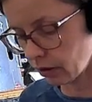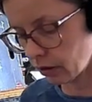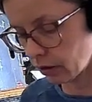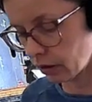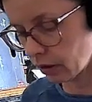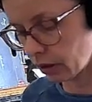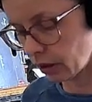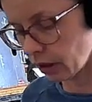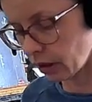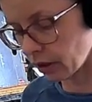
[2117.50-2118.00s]

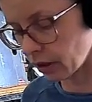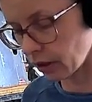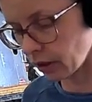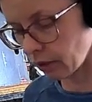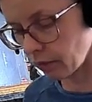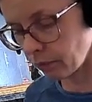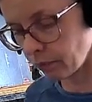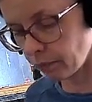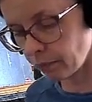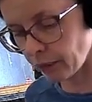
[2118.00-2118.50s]
just a
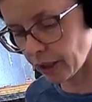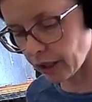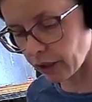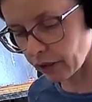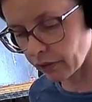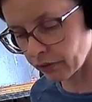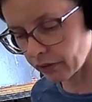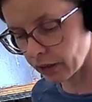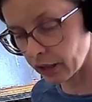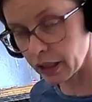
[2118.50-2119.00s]
bit
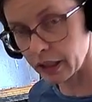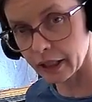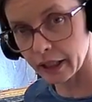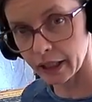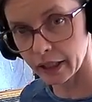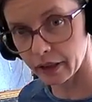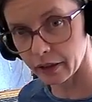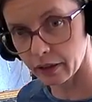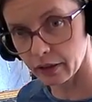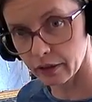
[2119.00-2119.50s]
of
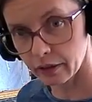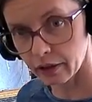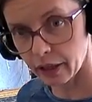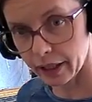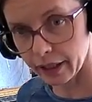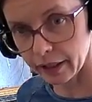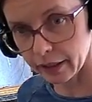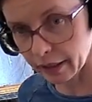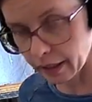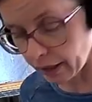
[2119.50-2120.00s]
detail
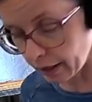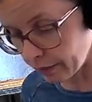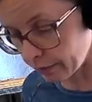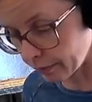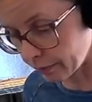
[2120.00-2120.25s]
lightly.